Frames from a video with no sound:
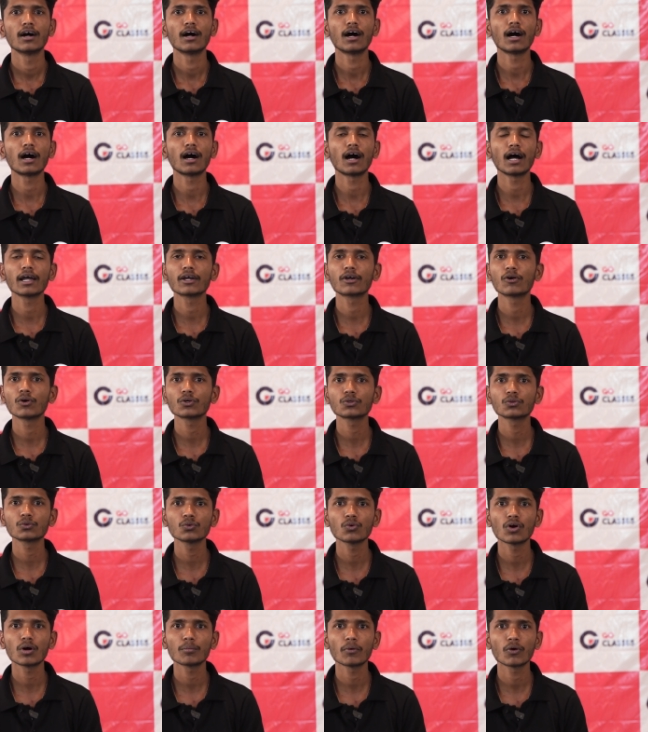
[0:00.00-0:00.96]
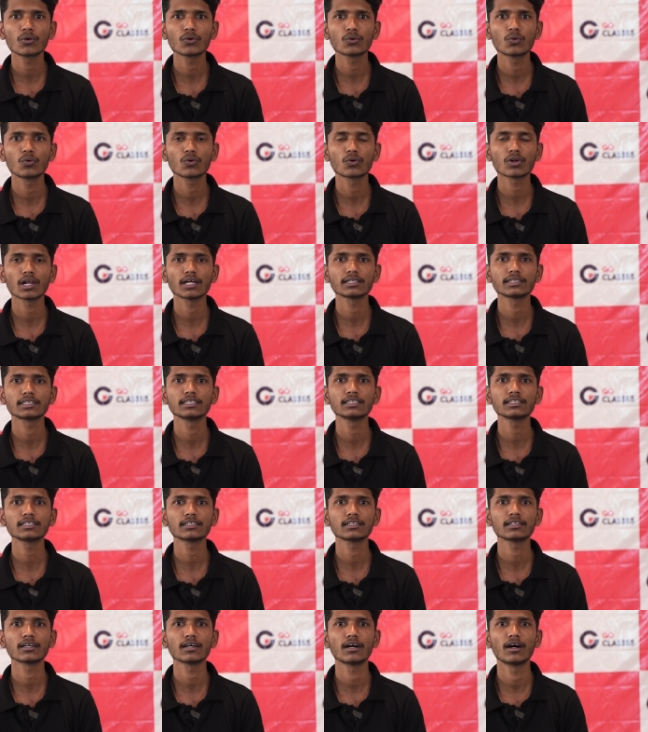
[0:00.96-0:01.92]
Uh, I got to know about GO
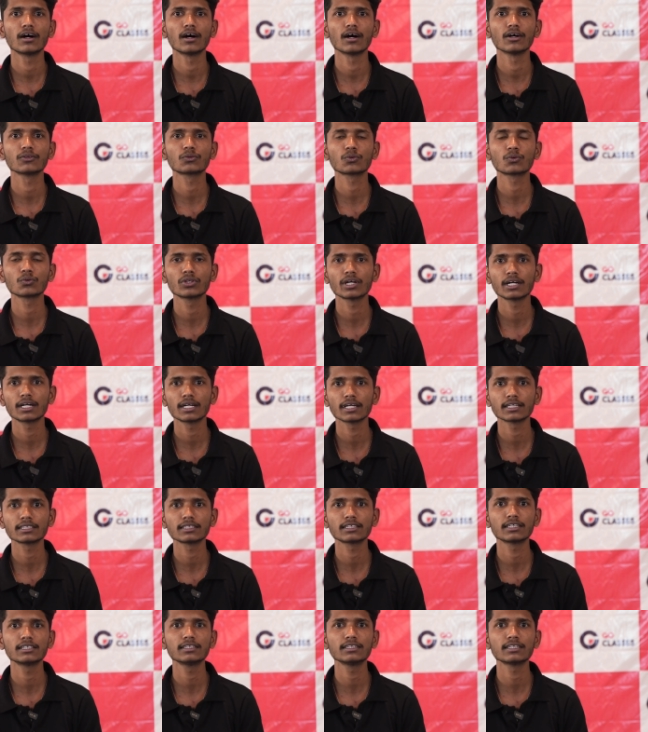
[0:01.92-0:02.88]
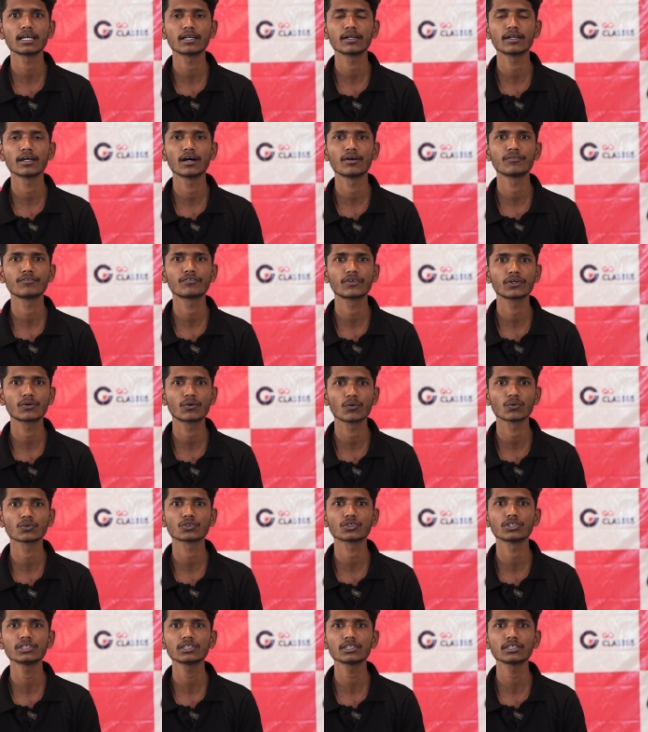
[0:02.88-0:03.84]
Classes uh, through their test series and uh, free
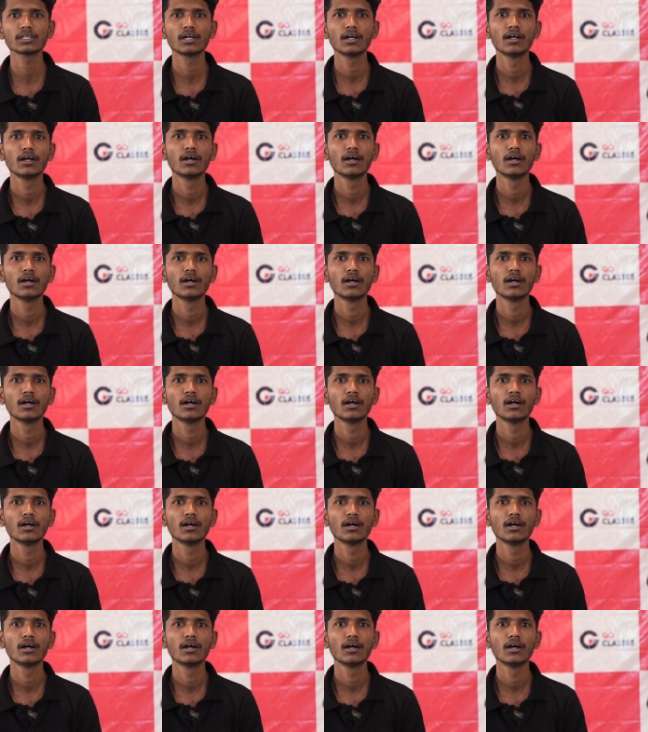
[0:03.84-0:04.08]
courses.